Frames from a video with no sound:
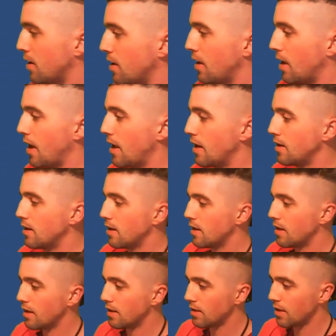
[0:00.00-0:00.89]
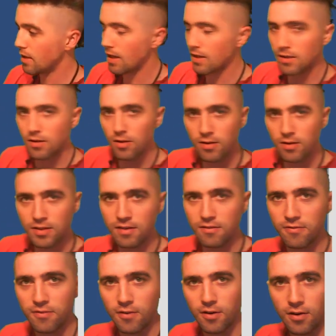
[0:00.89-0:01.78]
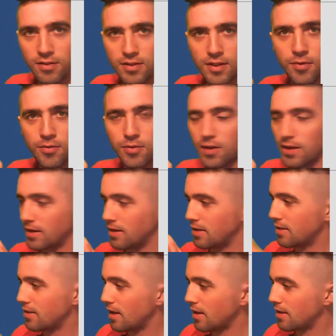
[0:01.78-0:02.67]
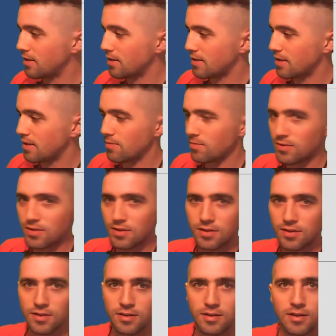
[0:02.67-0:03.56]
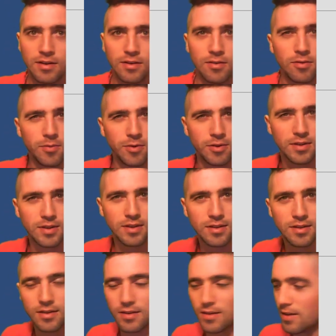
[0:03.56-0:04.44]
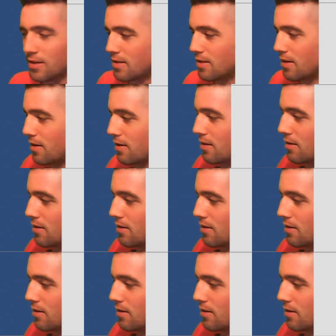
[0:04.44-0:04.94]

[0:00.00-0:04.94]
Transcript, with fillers: and yeah, you notice at first they were like at exactly the same position and almost instantly it's starting to